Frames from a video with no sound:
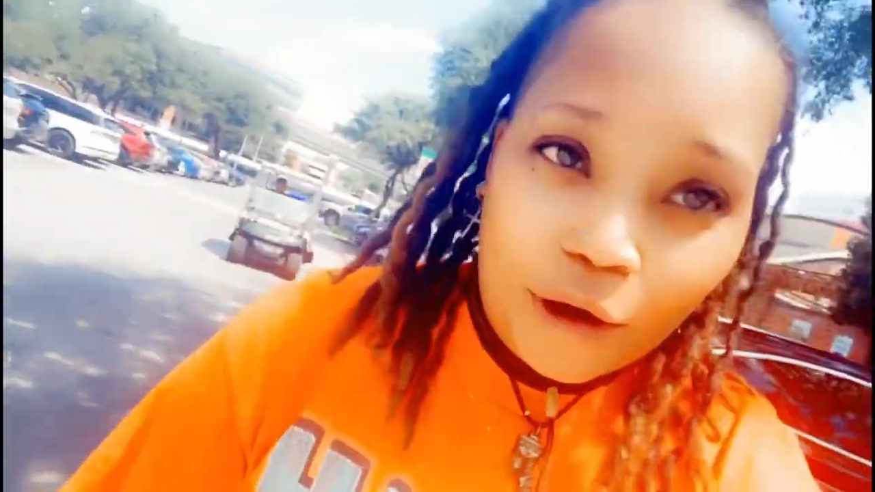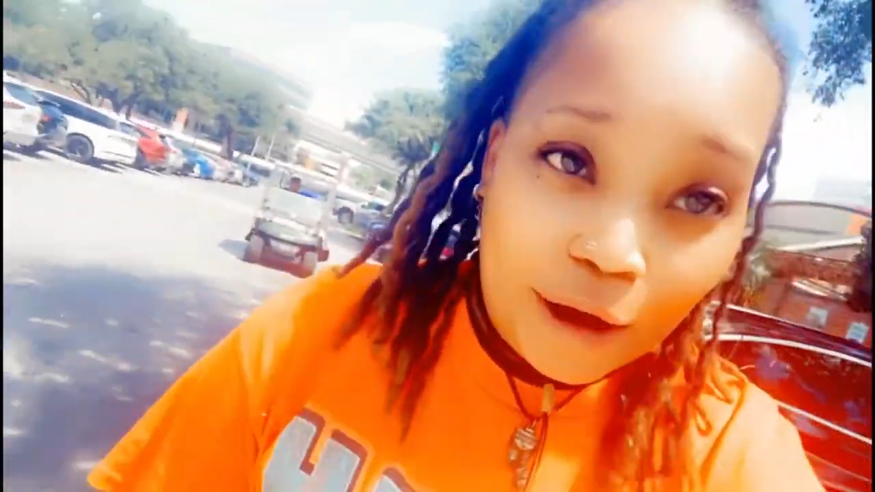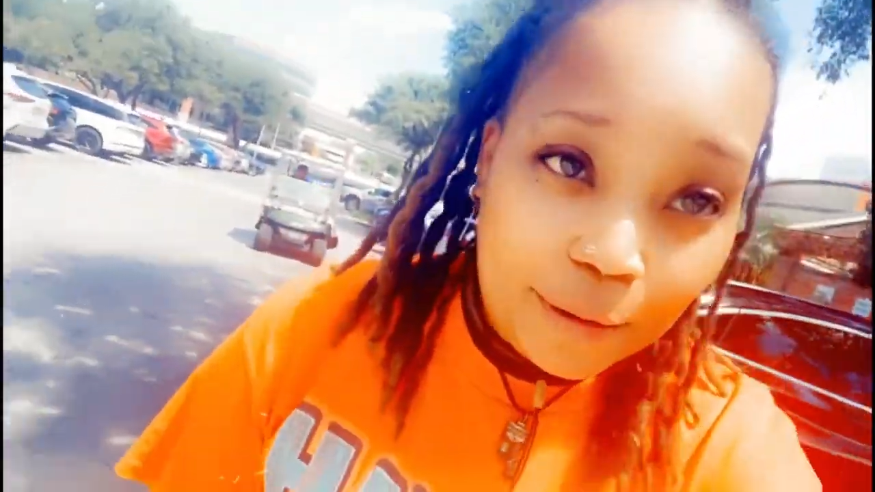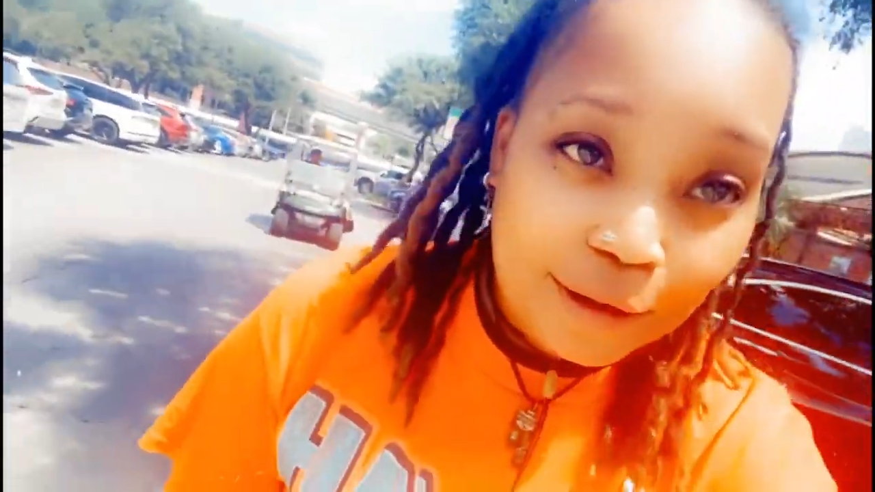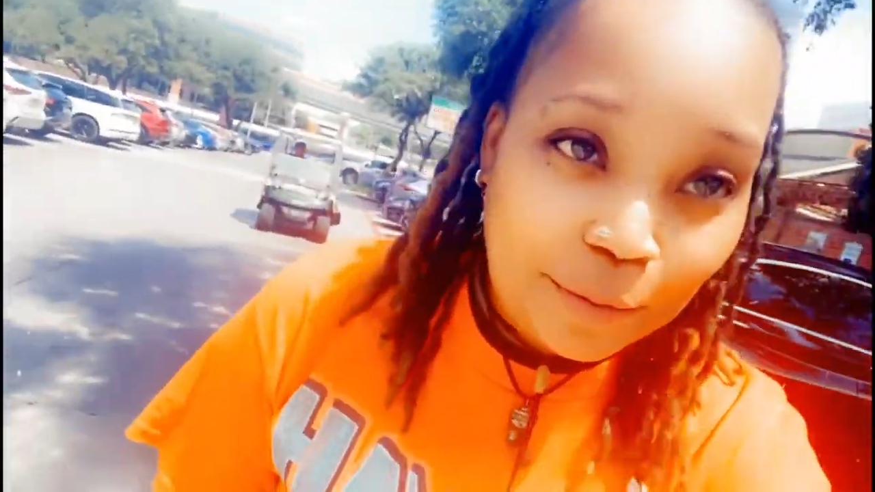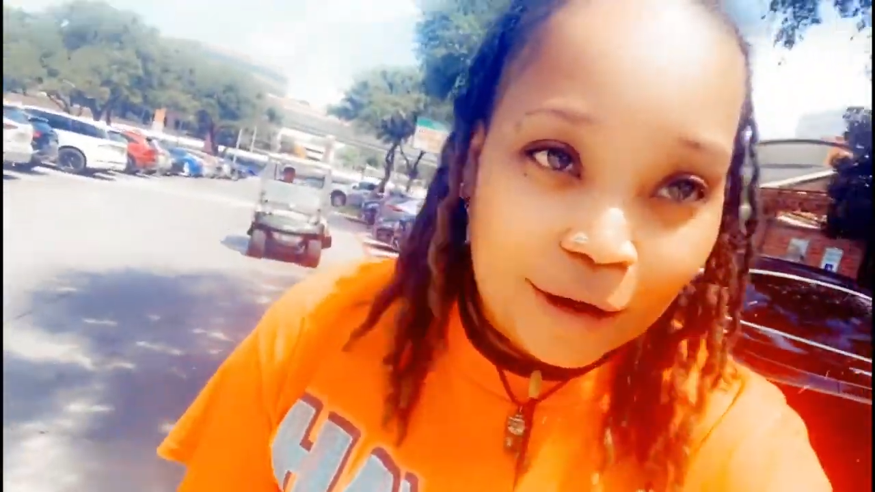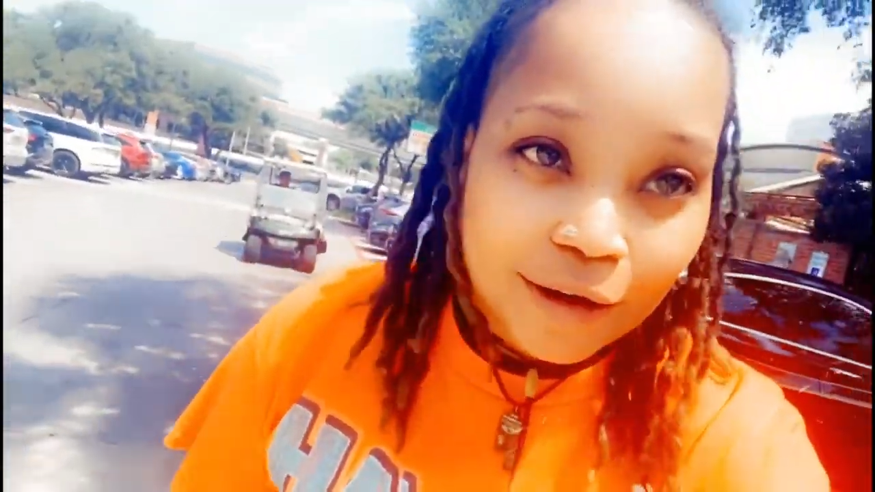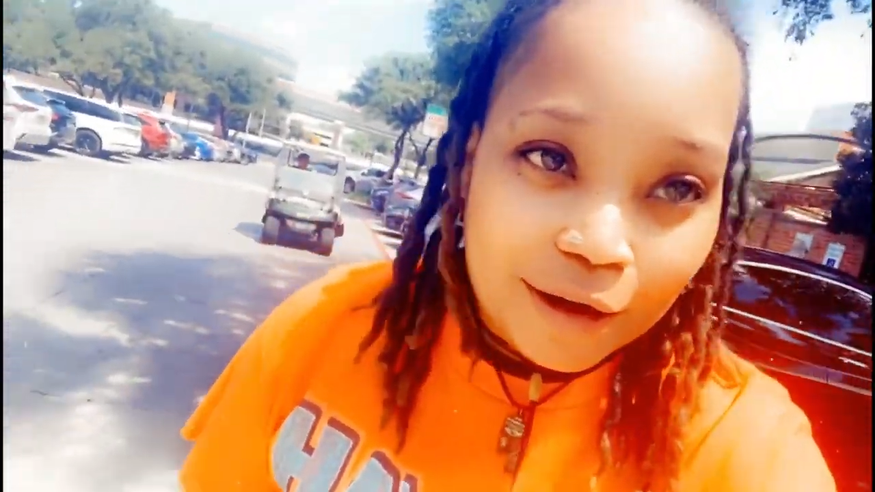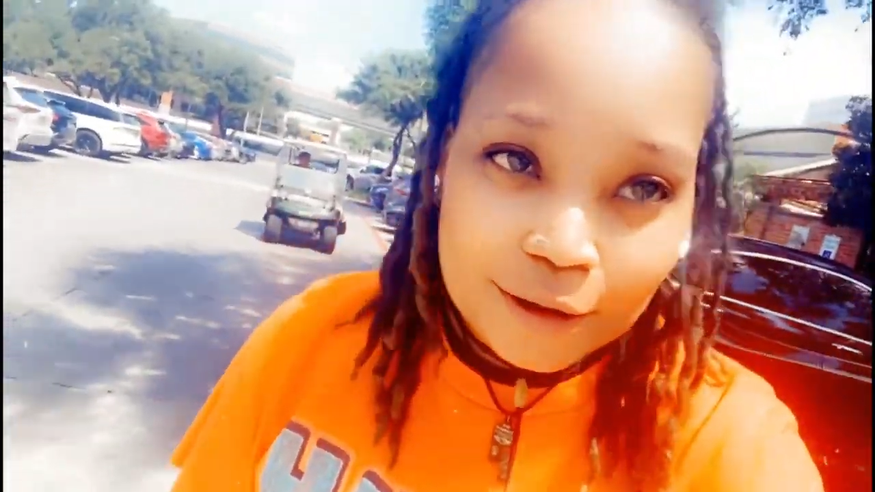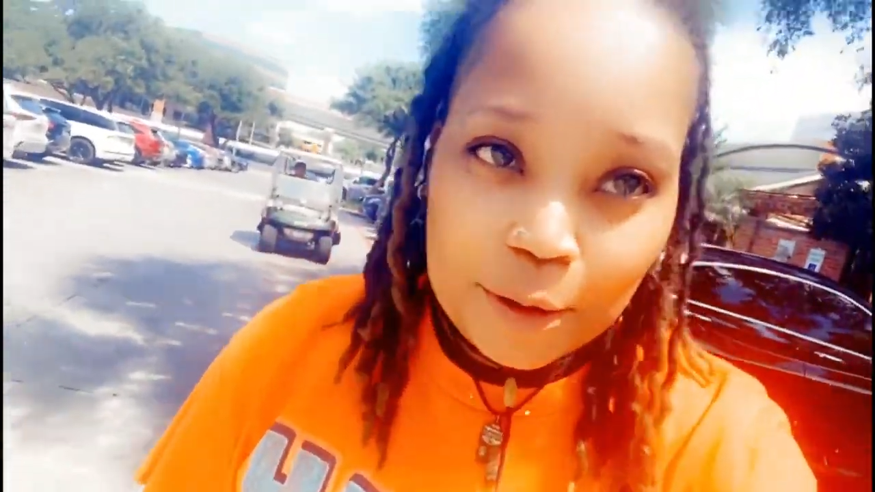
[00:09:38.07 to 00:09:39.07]
but he had just
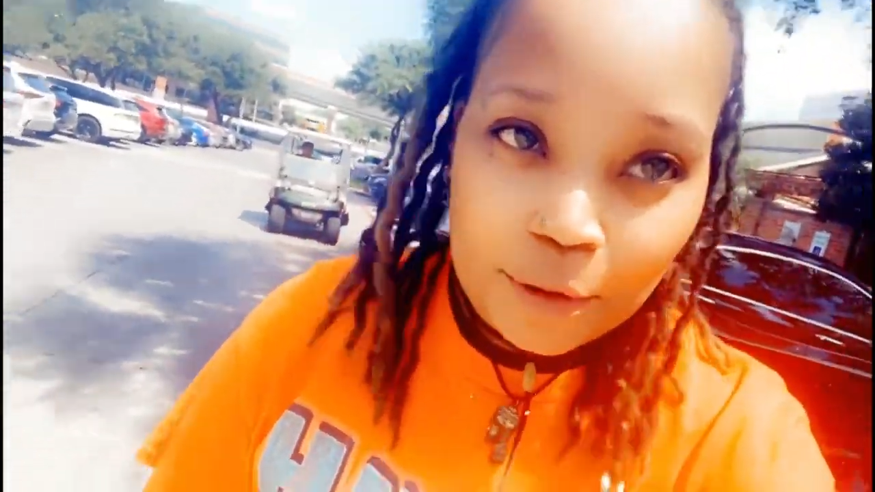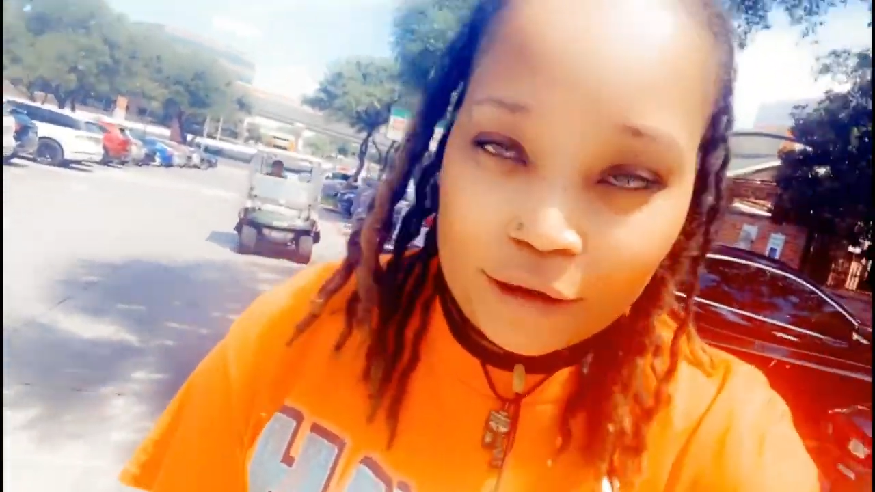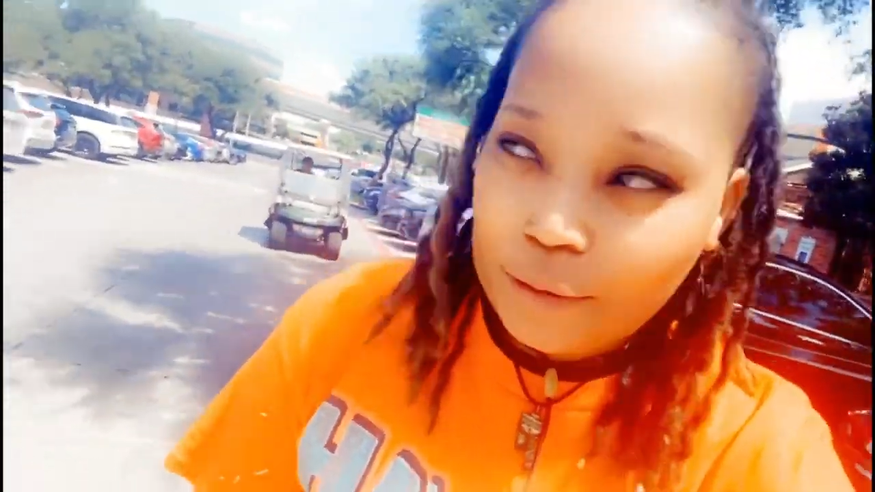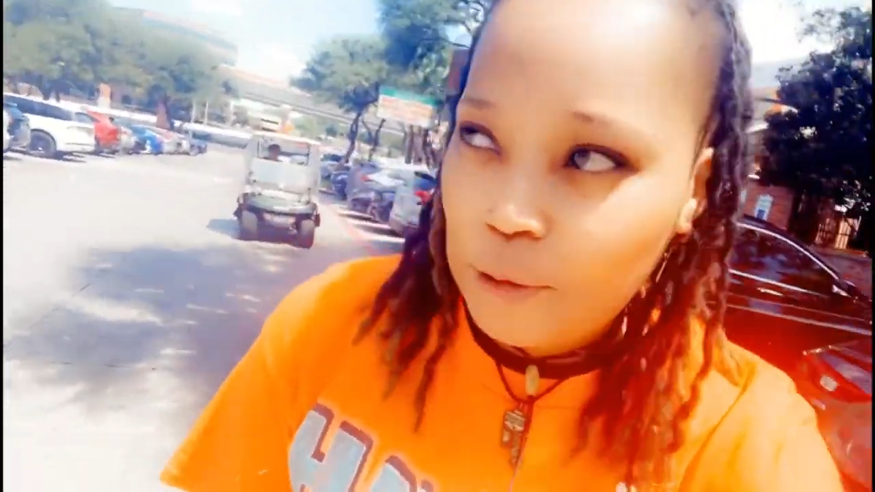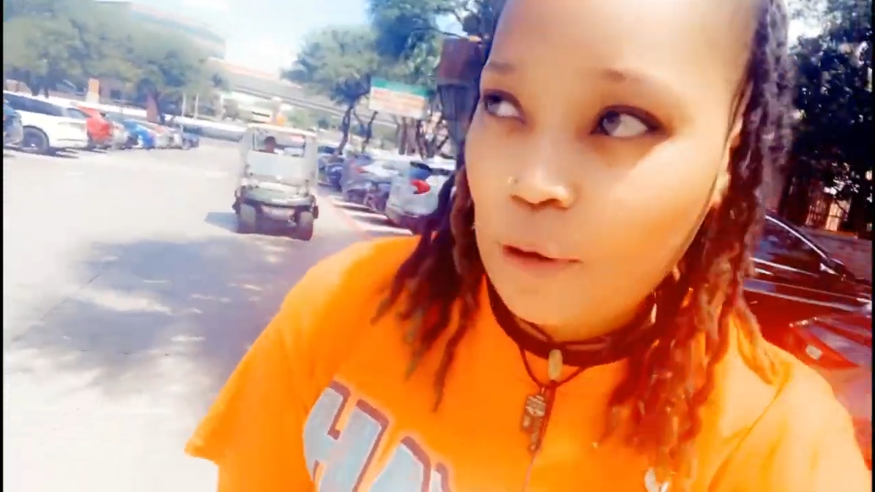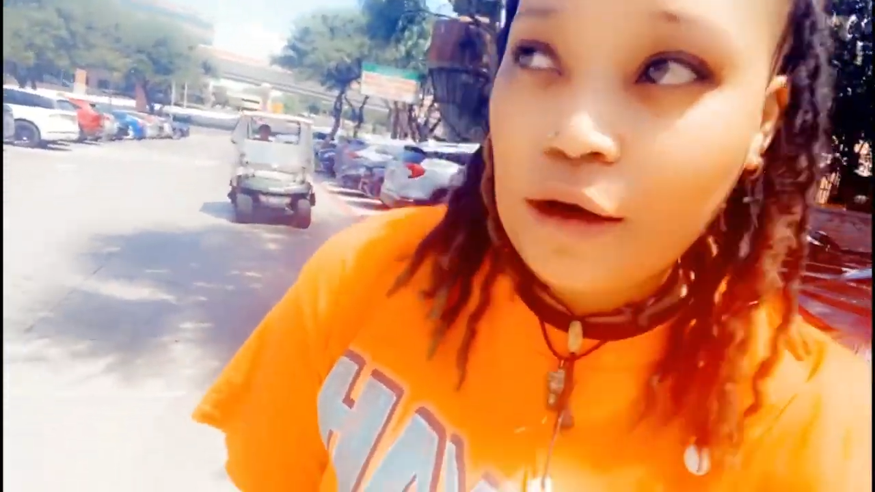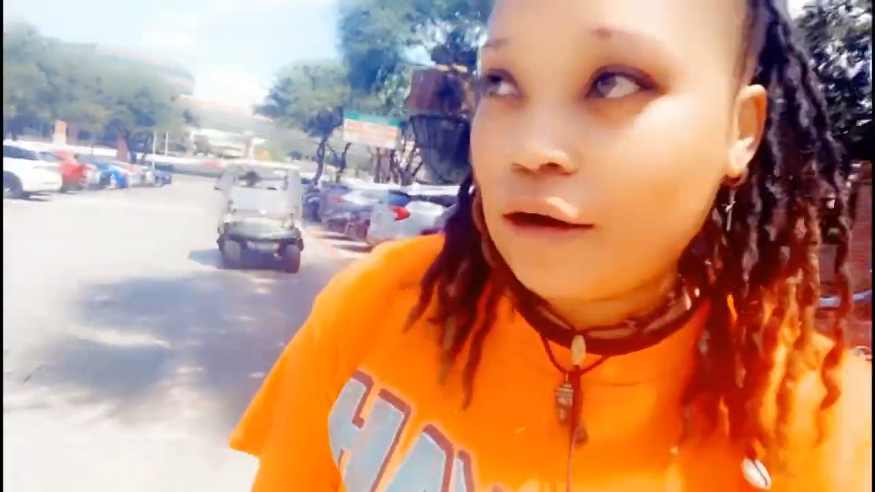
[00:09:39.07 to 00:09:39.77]
got there. So